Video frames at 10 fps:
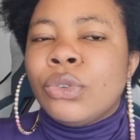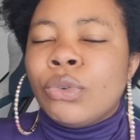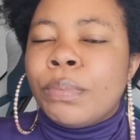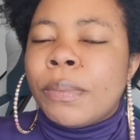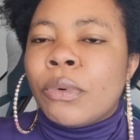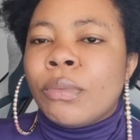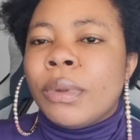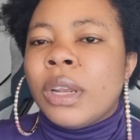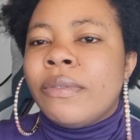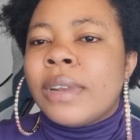You people will
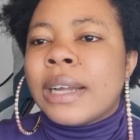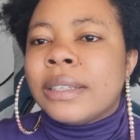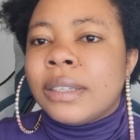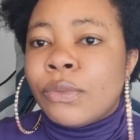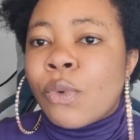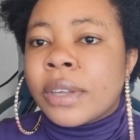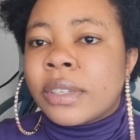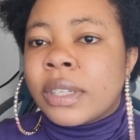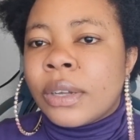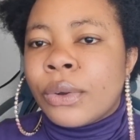believe, like, if you are
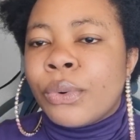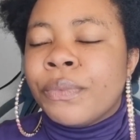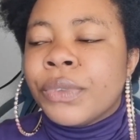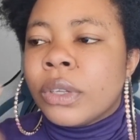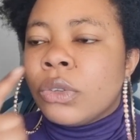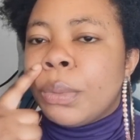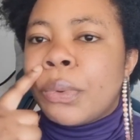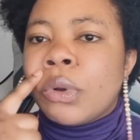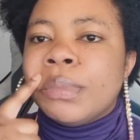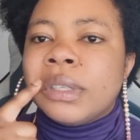single,
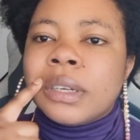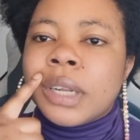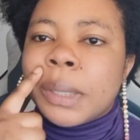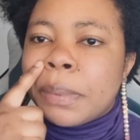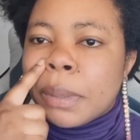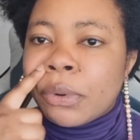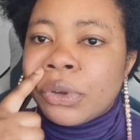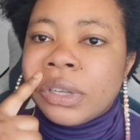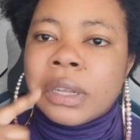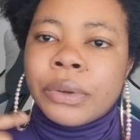people will be three
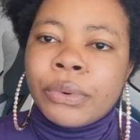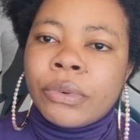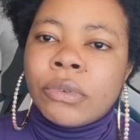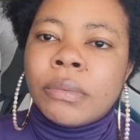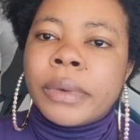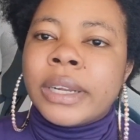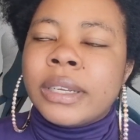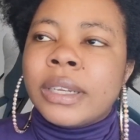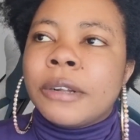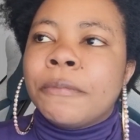people in the room,
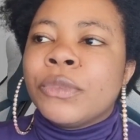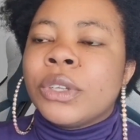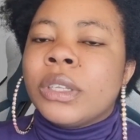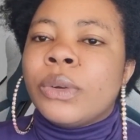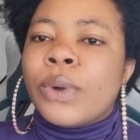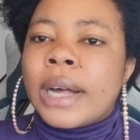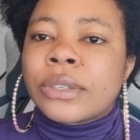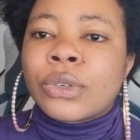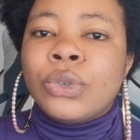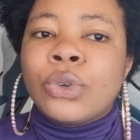and they will
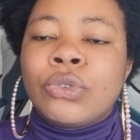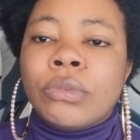ask you not